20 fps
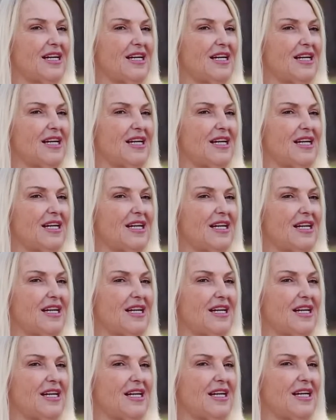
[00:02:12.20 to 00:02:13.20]

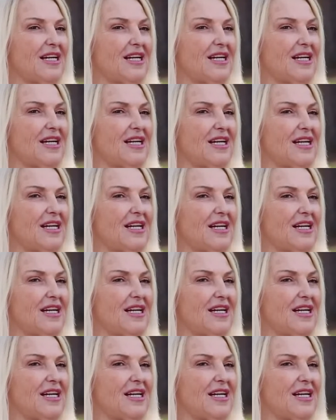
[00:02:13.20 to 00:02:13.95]
Nothing is said.